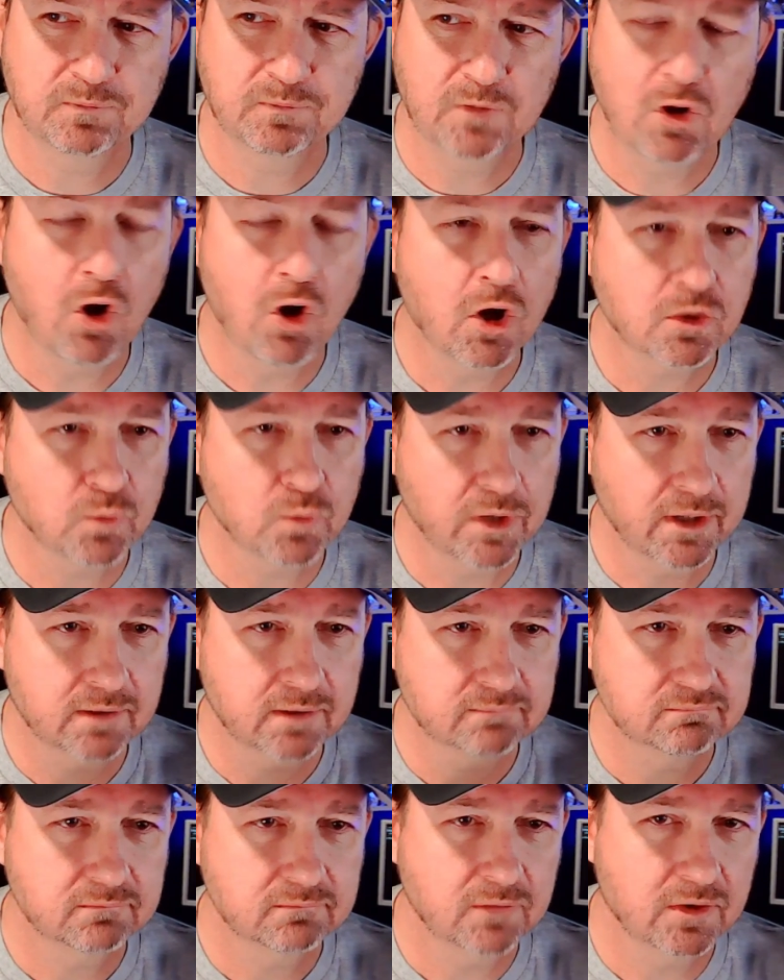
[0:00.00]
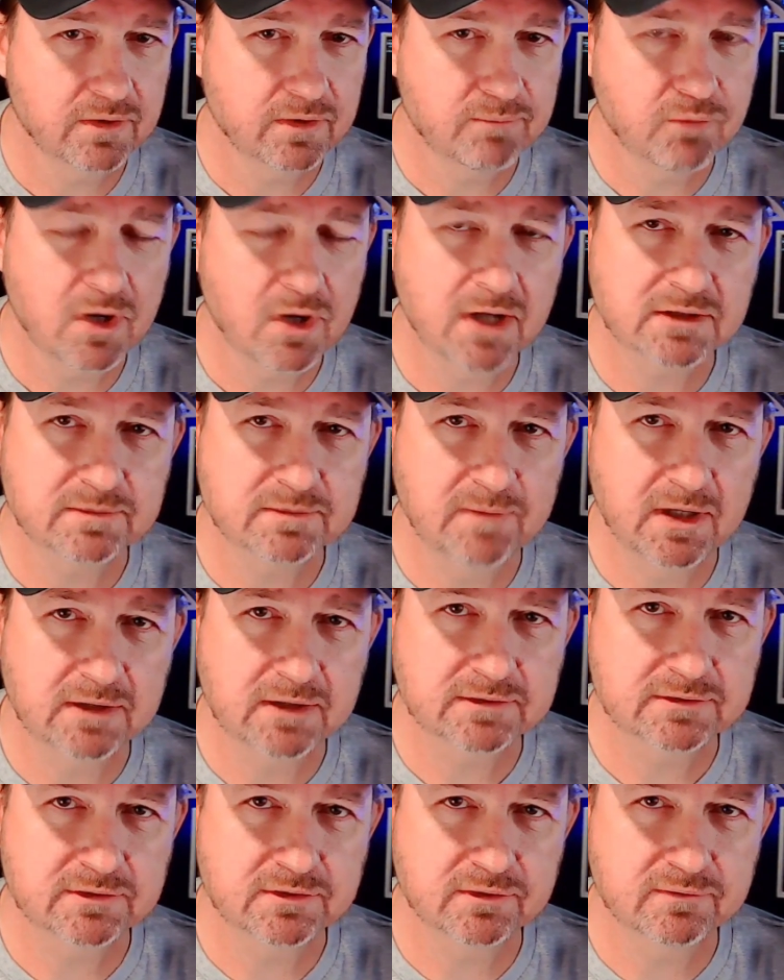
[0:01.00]
hardware on the
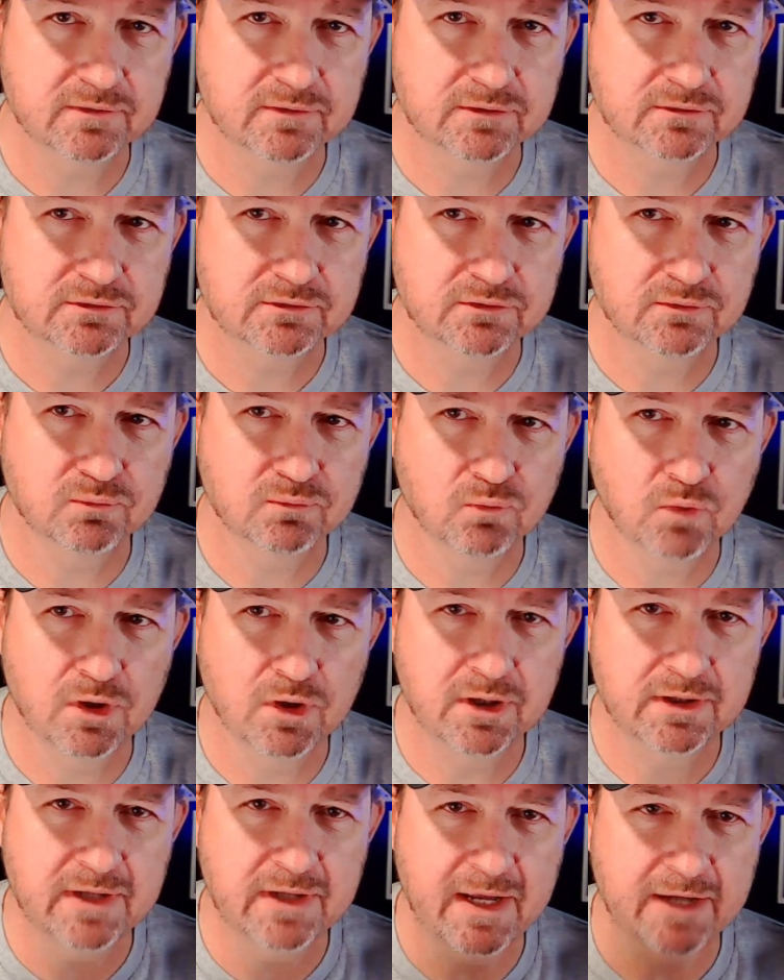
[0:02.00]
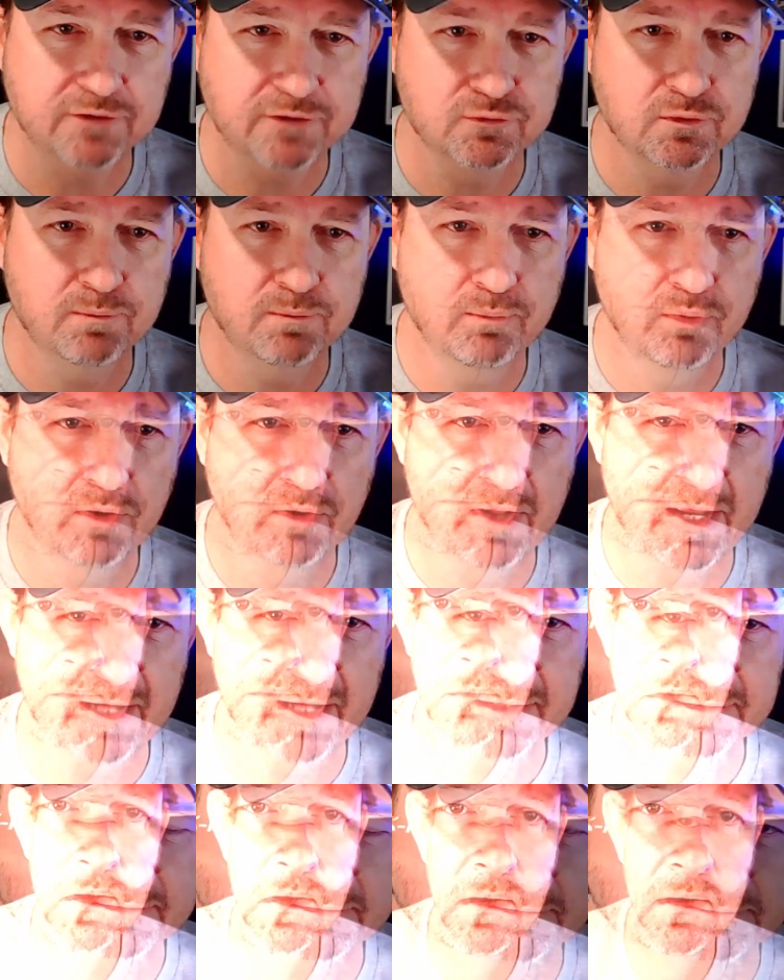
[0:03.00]
Proxmox server to run actual
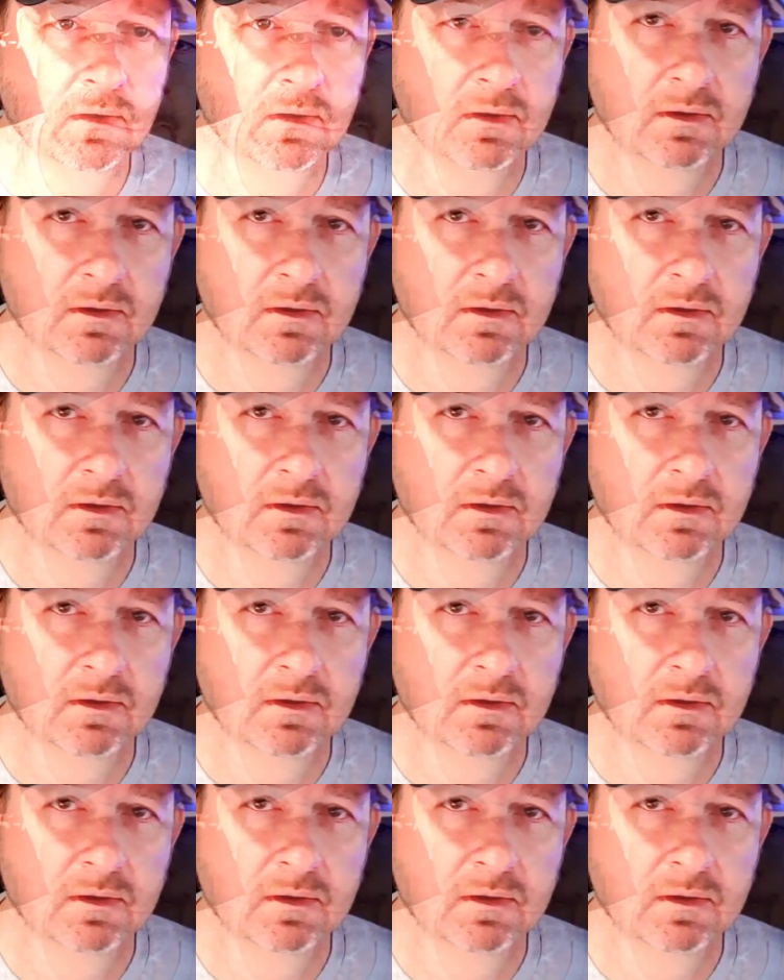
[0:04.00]
Plex.